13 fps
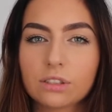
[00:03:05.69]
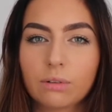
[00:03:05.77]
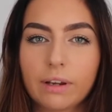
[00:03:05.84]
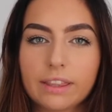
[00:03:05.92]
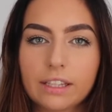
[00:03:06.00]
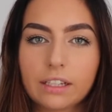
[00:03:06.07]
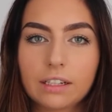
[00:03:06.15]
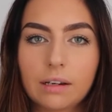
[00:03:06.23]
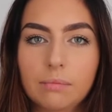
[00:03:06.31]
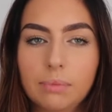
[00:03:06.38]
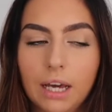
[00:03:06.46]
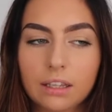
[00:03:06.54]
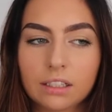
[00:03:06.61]
So I think a
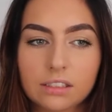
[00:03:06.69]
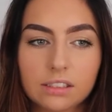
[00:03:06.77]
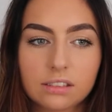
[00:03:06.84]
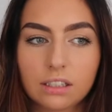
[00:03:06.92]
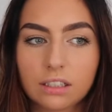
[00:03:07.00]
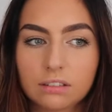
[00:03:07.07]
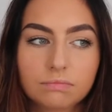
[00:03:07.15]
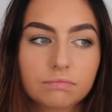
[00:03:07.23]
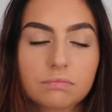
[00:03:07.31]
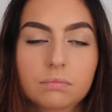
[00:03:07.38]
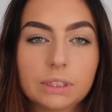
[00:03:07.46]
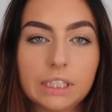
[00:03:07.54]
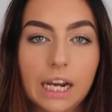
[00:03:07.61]
balanced like
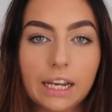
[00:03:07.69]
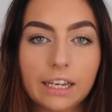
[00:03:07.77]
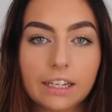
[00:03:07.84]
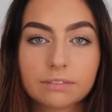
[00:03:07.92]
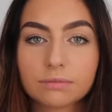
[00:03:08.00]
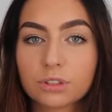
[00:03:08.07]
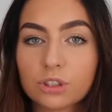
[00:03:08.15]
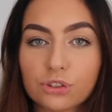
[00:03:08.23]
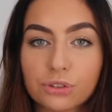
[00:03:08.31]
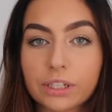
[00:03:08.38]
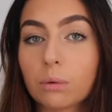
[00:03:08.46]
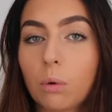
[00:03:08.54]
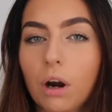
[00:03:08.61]
diet,
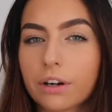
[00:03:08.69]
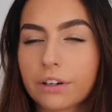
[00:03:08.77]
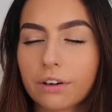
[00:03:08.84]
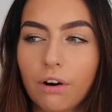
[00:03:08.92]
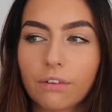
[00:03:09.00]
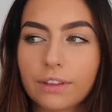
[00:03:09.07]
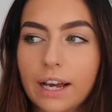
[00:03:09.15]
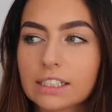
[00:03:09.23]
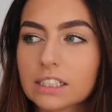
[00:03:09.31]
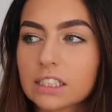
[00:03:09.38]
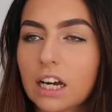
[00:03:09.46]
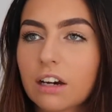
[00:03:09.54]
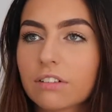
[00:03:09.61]
drink water, all that
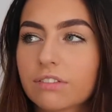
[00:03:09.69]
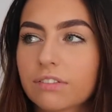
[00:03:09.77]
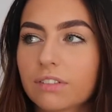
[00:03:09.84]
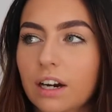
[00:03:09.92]
stuff